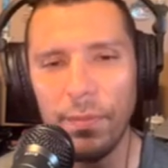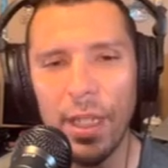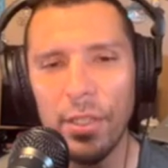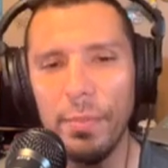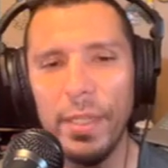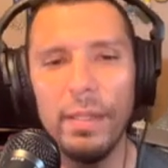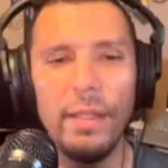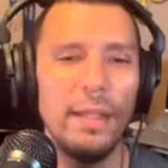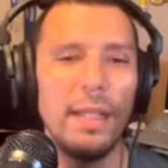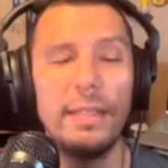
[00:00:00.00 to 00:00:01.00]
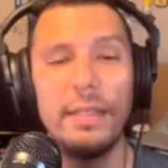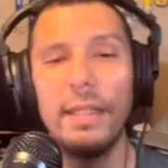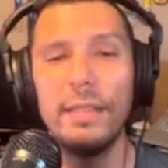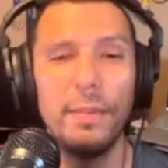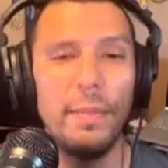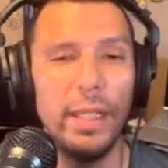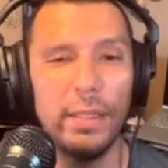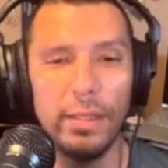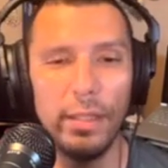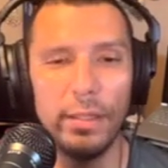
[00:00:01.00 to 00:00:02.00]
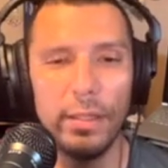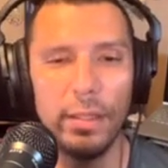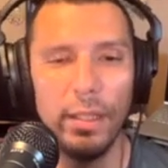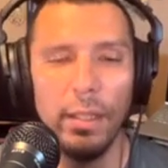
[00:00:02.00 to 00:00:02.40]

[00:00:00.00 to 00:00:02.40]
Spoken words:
And to me, that doesn't make sense.